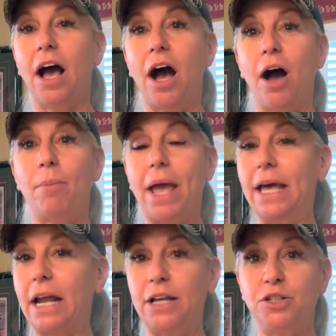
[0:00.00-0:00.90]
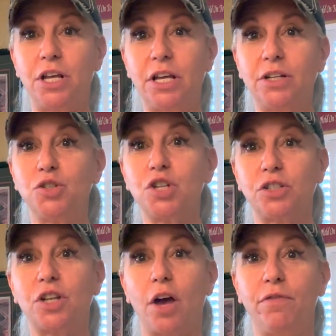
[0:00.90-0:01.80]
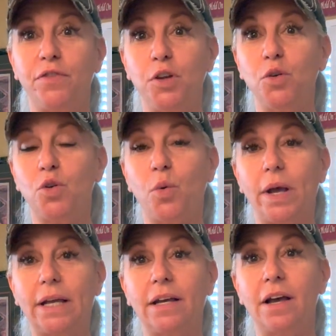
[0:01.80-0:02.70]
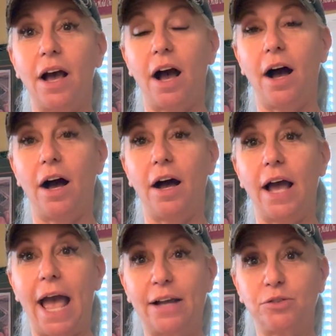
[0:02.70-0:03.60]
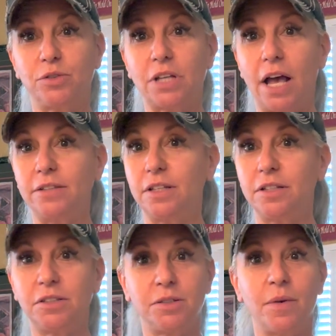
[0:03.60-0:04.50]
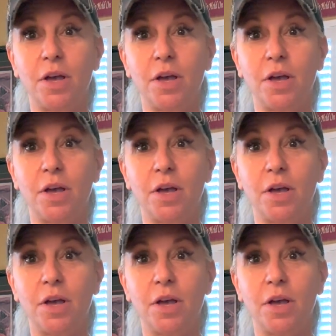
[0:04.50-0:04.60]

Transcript: and I did just a few quick exercises